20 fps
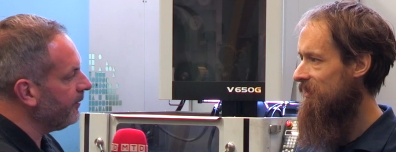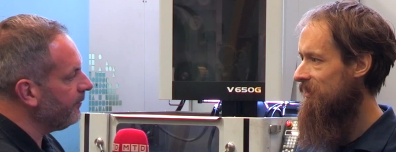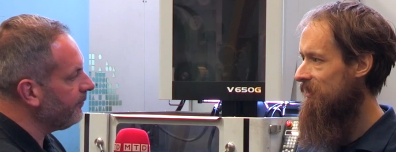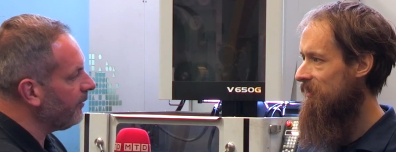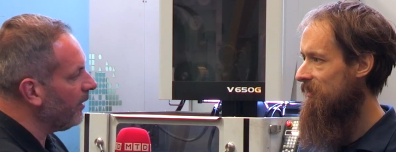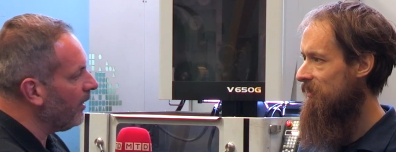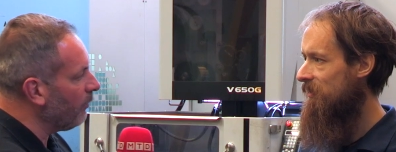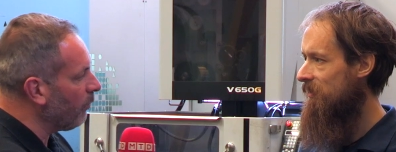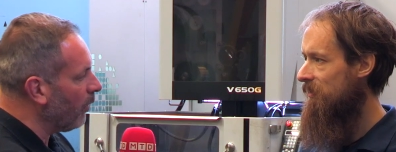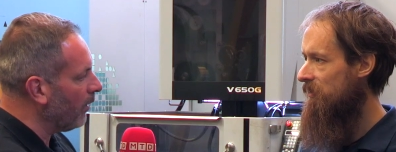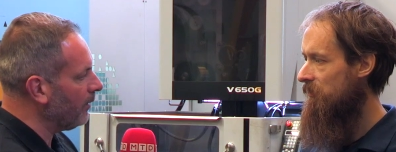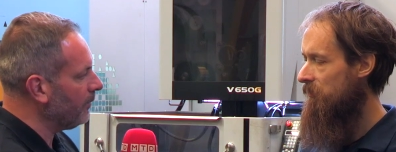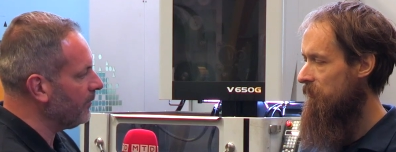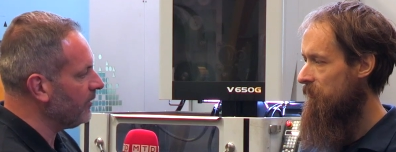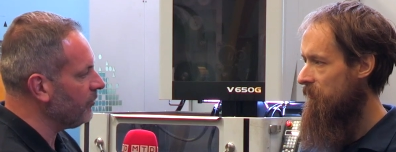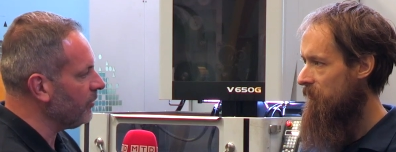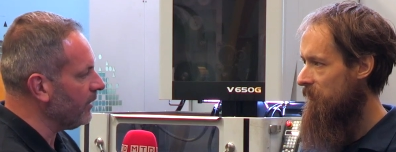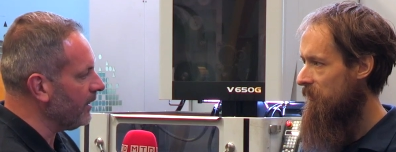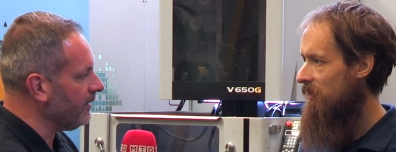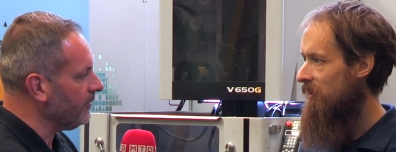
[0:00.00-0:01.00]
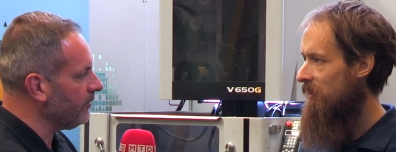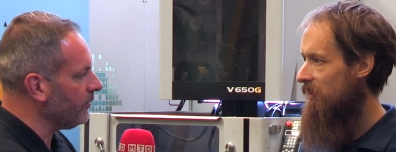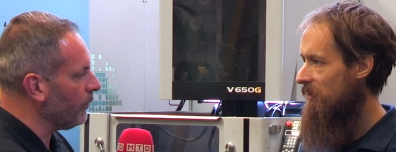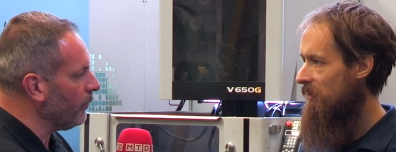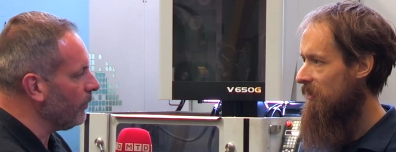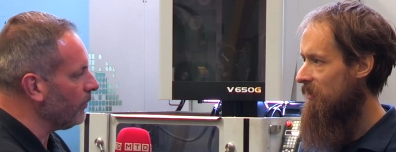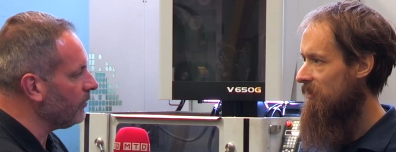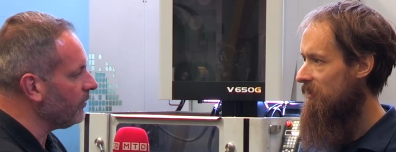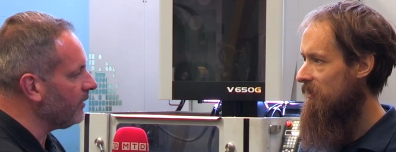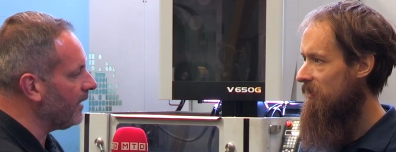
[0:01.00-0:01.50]
Speaker 1: of uh, Warwick Machine
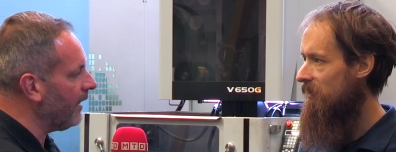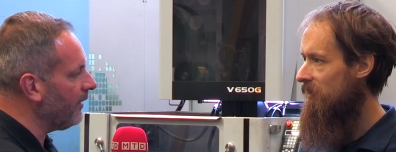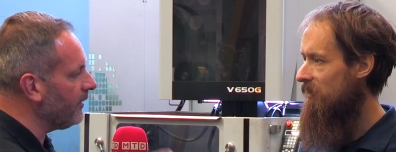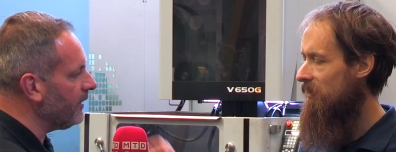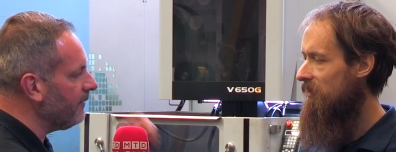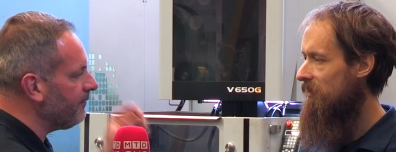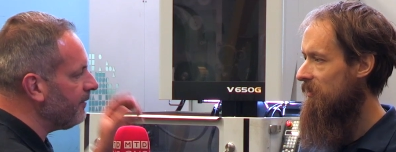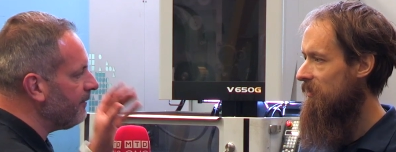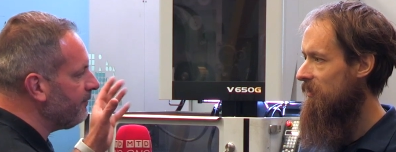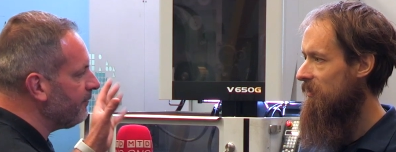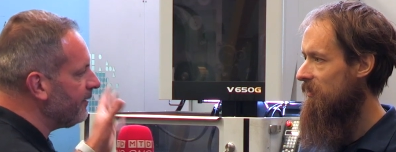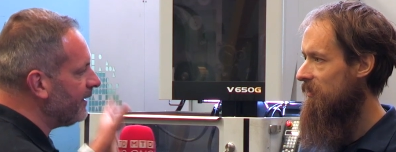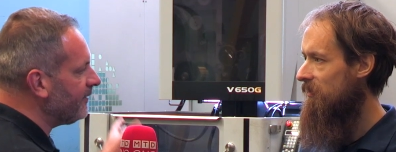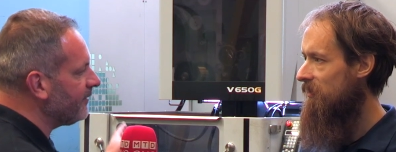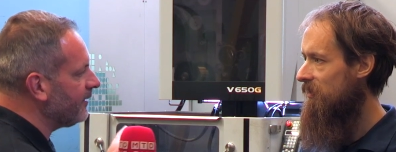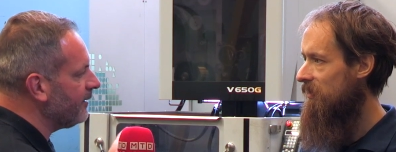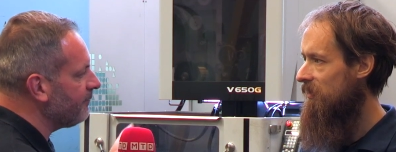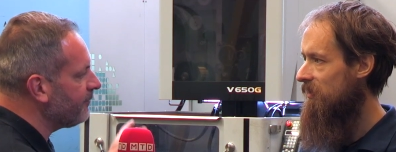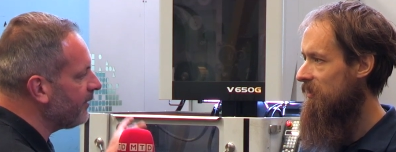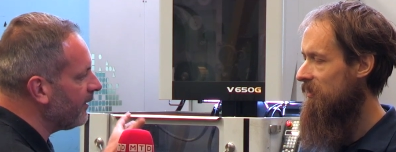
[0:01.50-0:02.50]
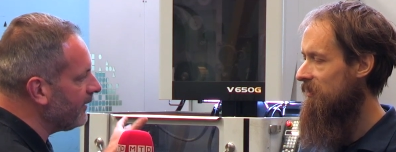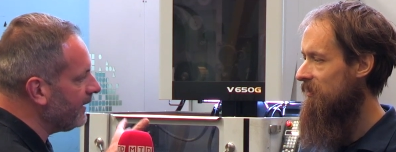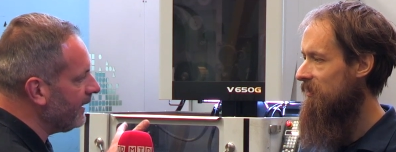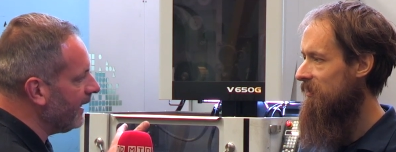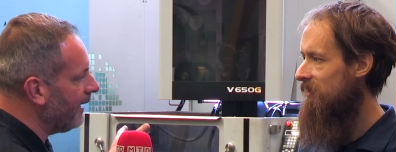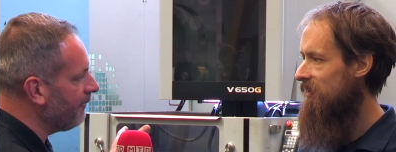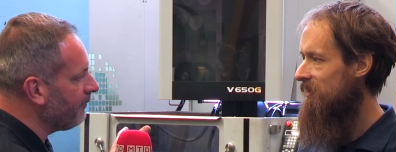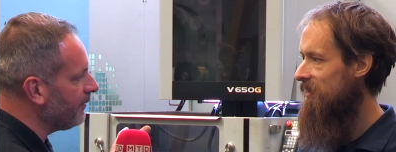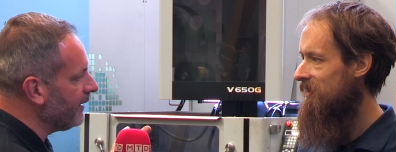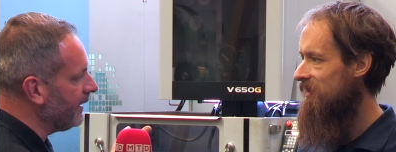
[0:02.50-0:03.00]
Tools. Now, you've invested very
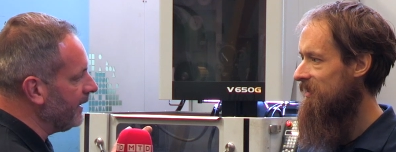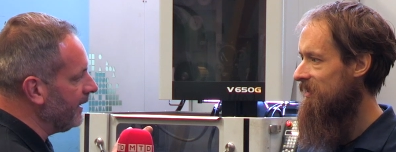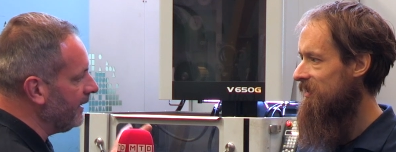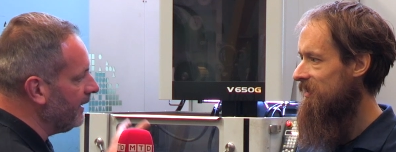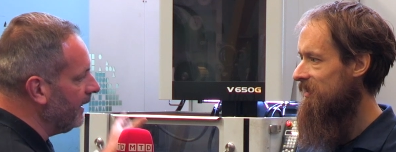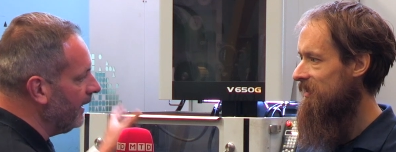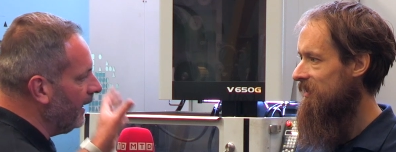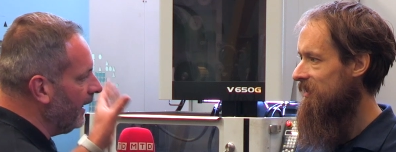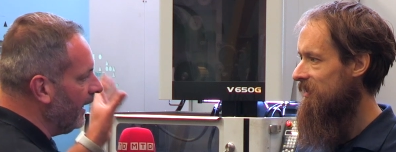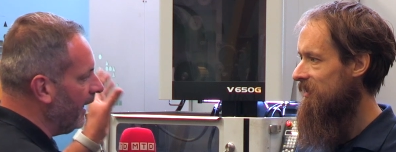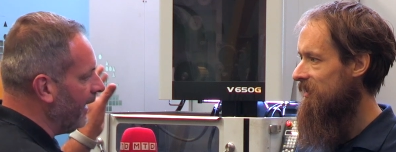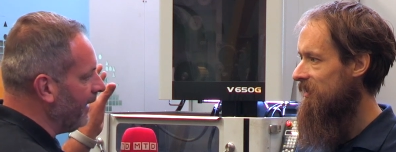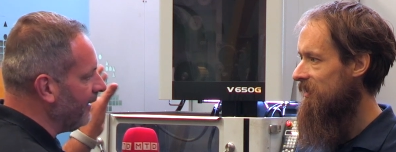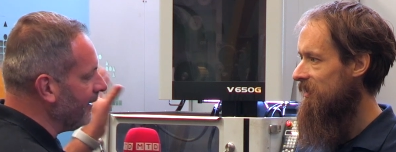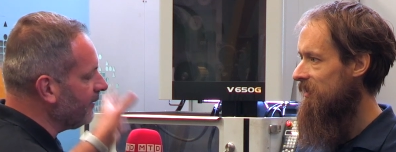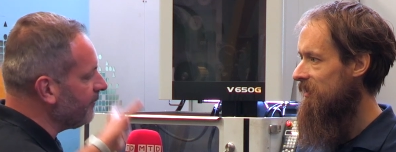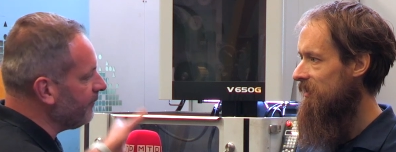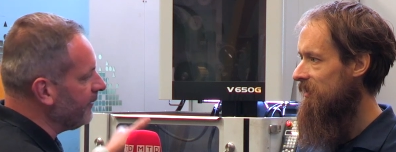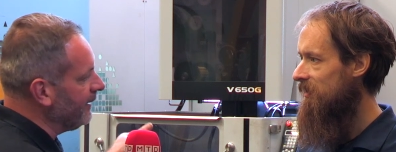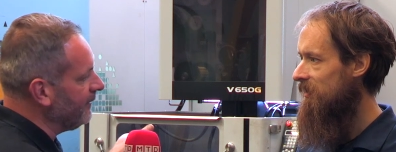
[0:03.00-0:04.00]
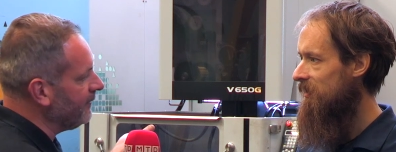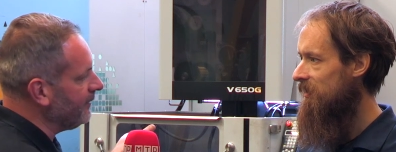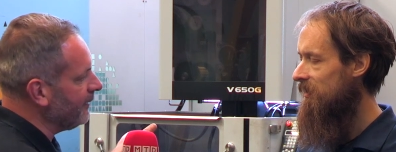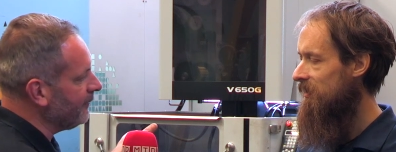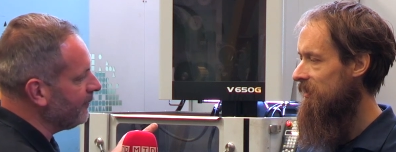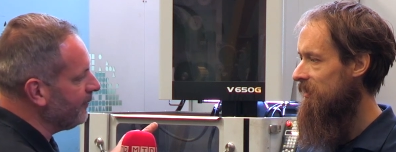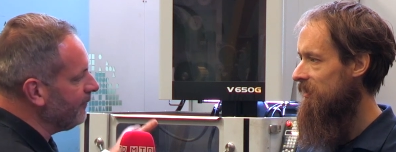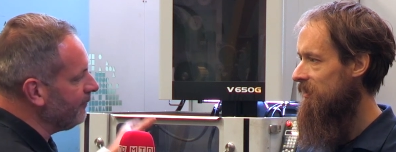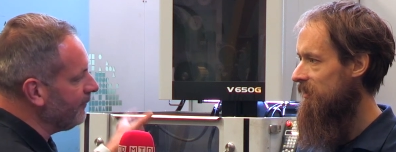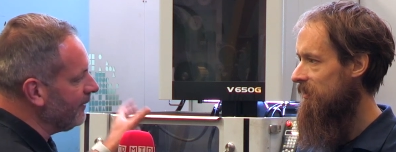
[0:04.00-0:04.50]
heavily in this
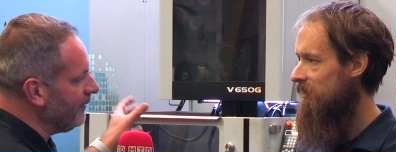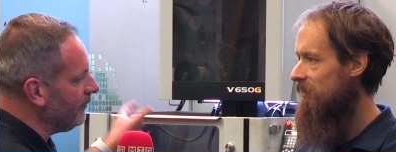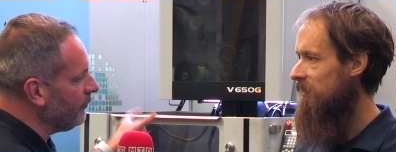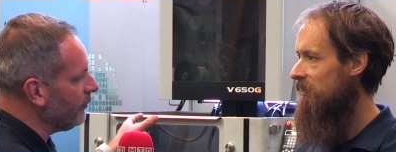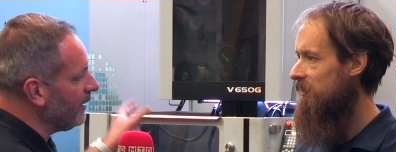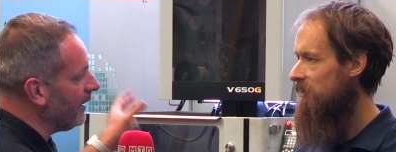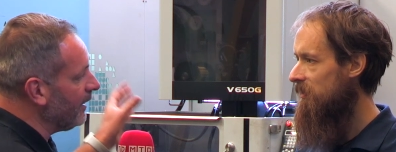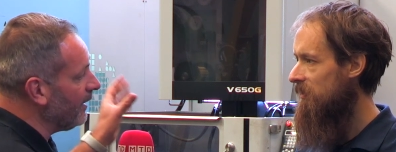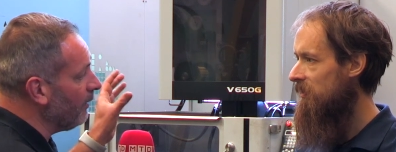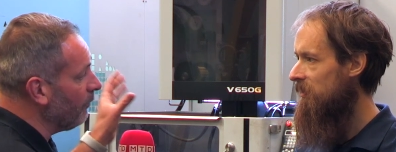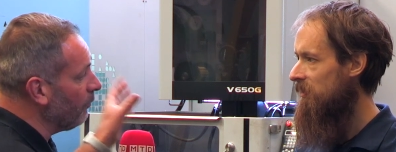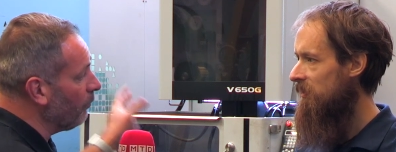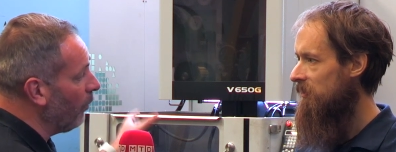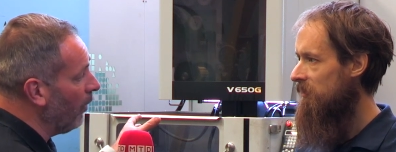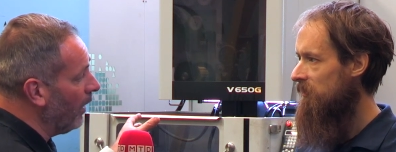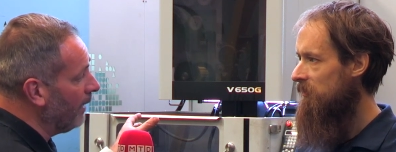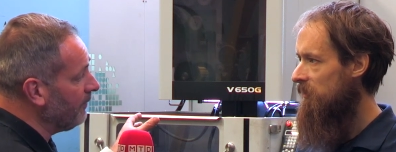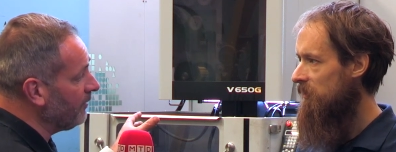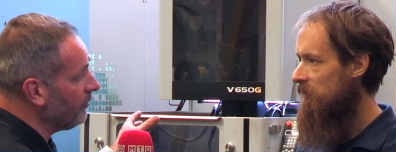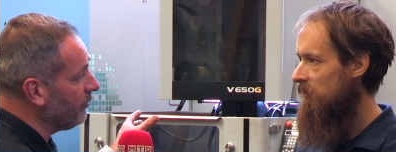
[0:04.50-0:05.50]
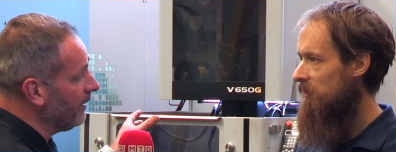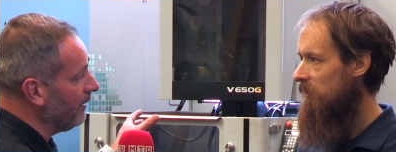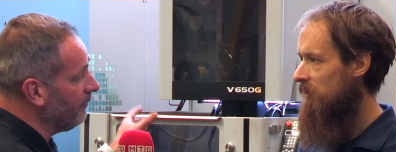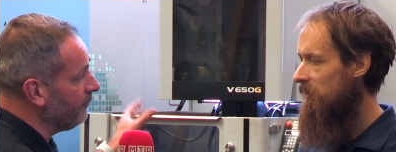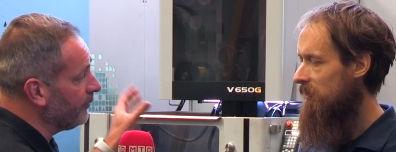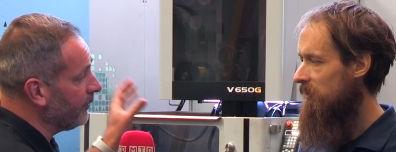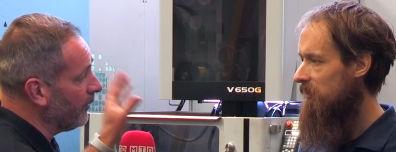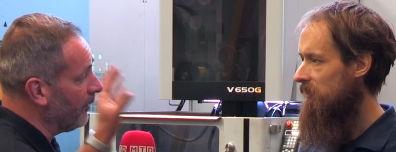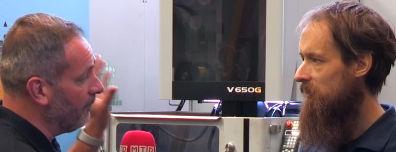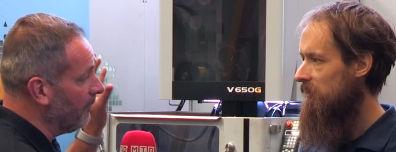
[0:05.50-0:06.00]
V650G Y machine
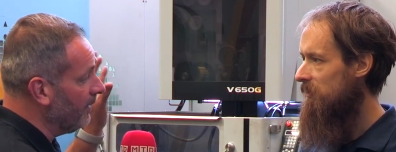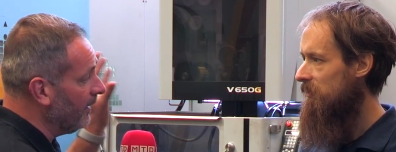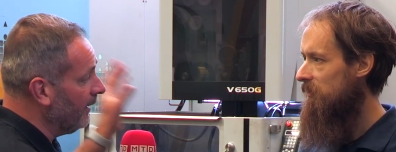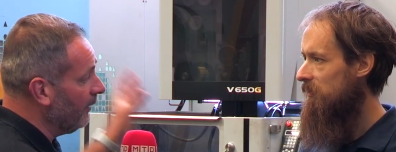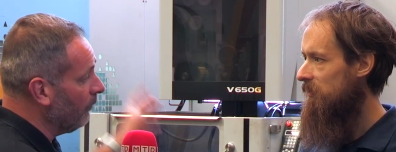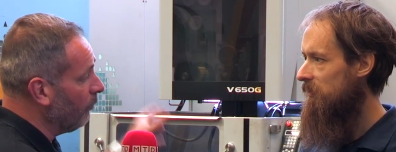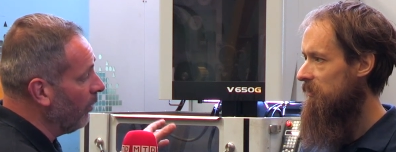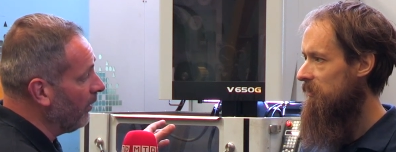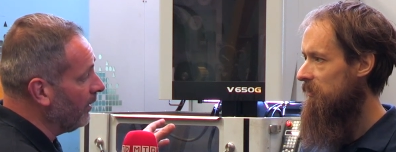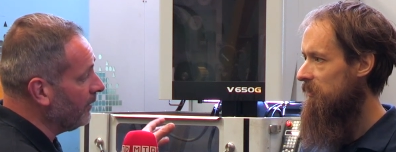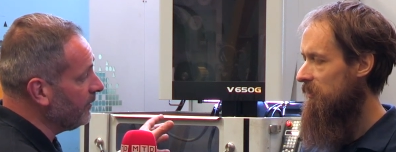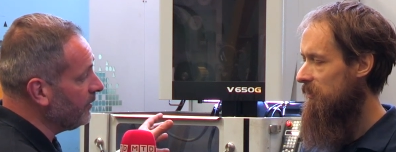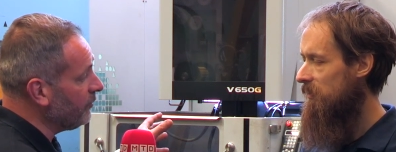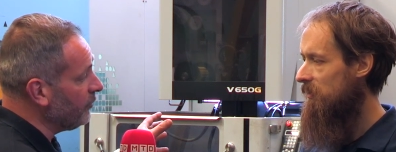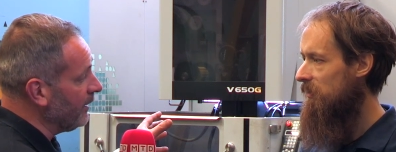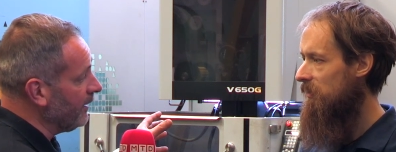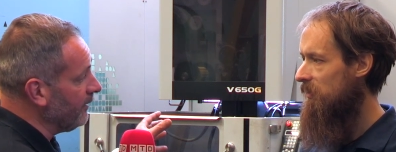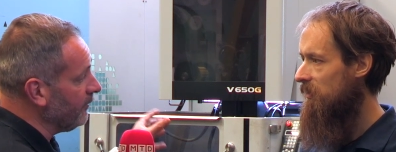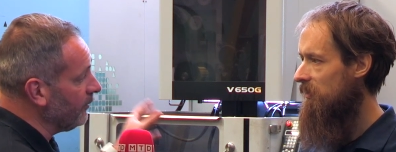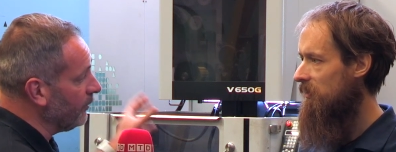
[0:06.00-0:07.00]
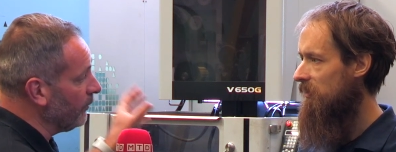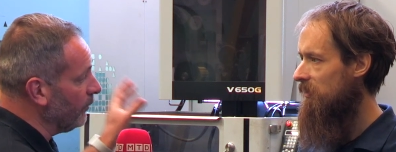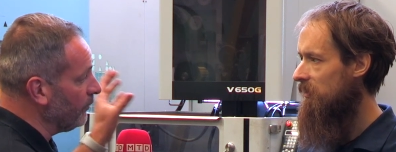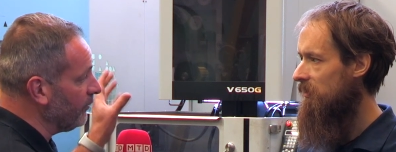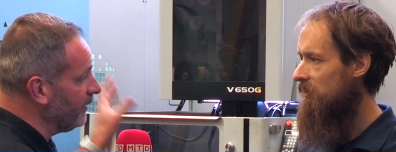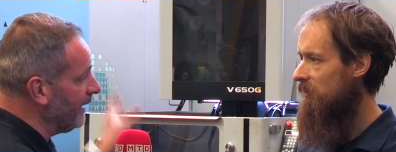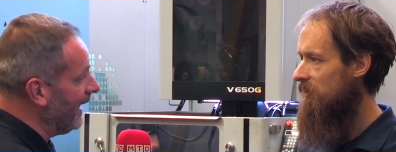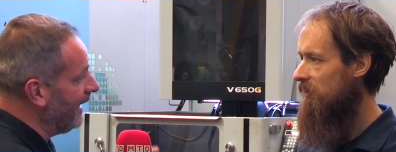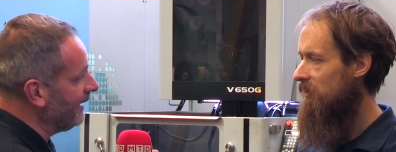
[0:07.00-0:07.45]
from Warwick Machine Tools, the